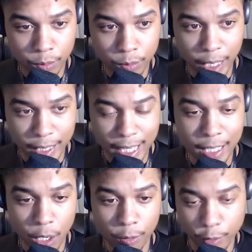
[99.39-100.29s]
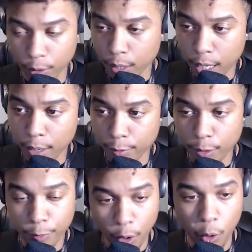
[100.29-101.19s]
They did know for for
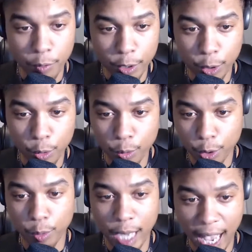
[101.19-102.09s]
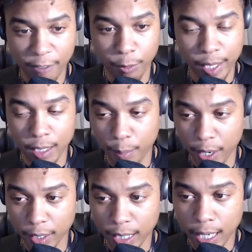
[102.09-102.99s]
for over two two and a half weeks
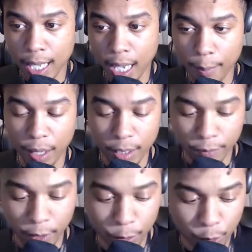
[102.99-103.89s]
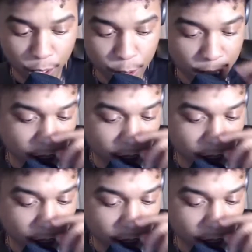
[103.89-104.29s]
apparently about the failed drug test.